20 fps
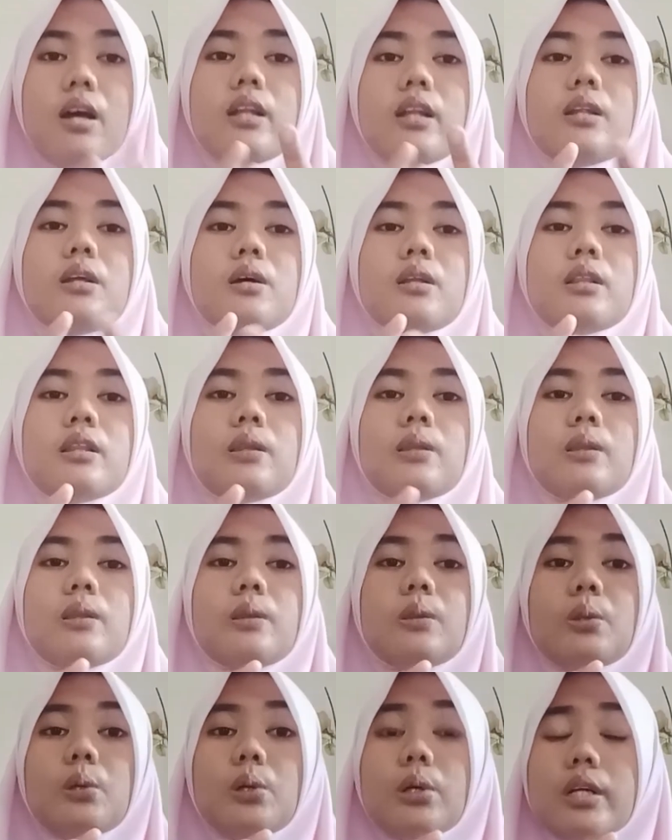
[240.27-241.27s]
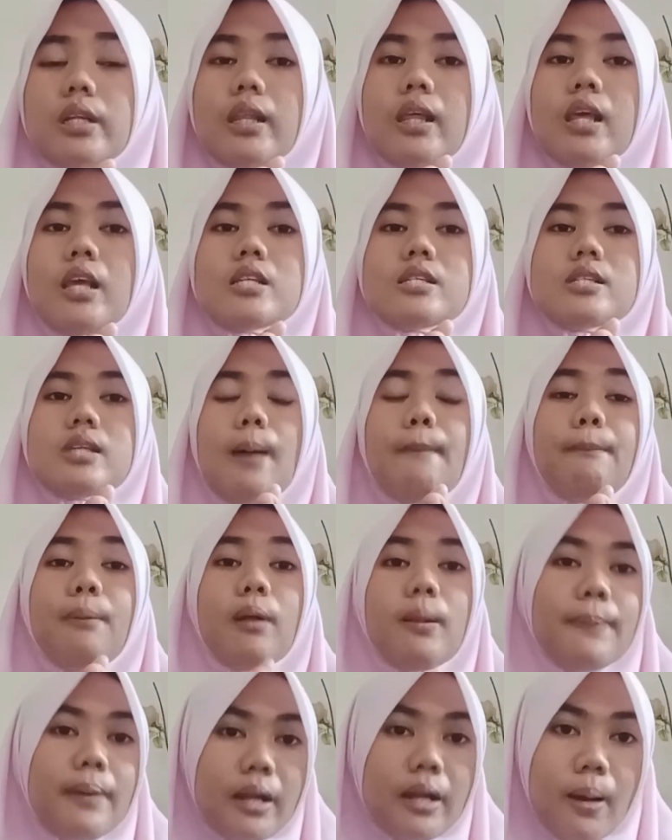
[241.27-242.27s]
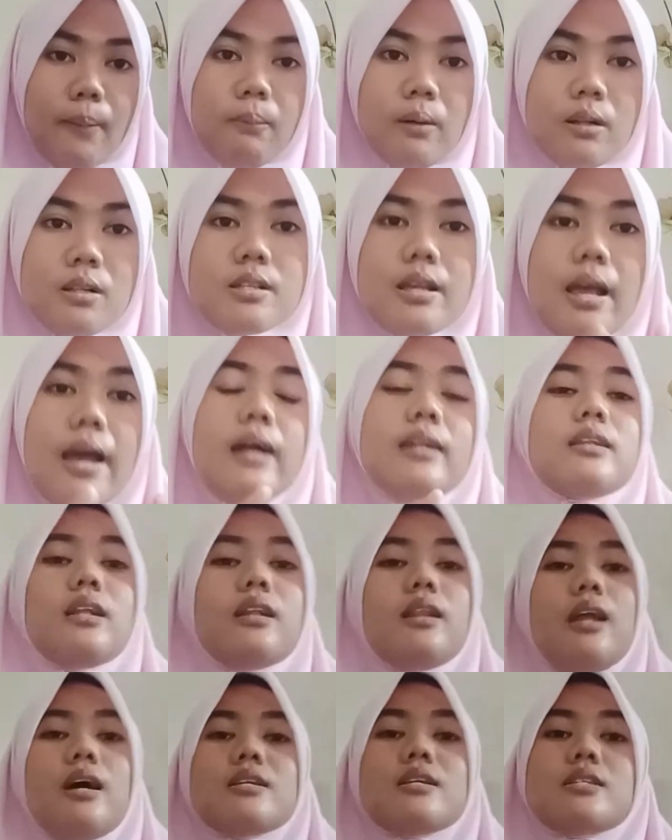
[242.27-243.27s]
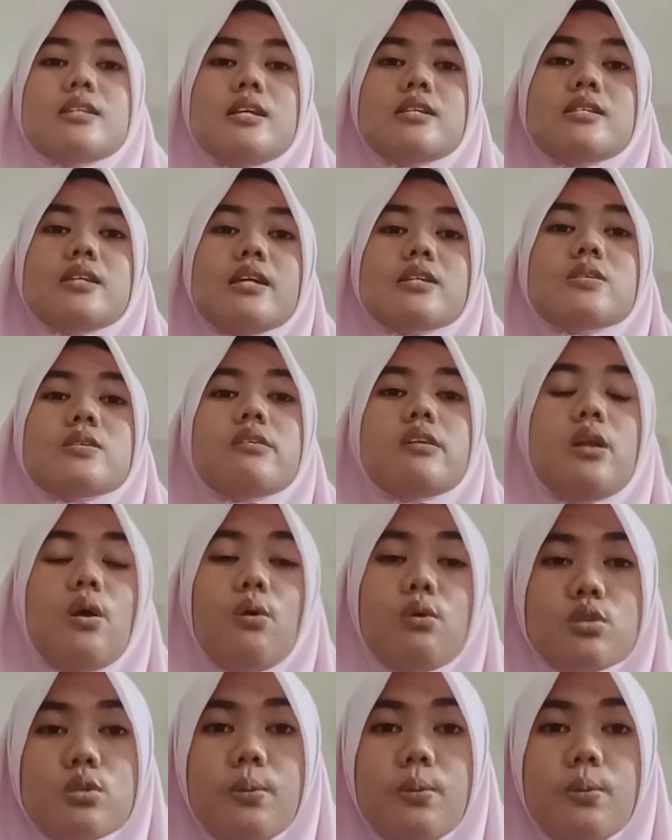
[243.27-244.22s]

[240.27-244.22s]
the third is sample variables, and the last is extraneous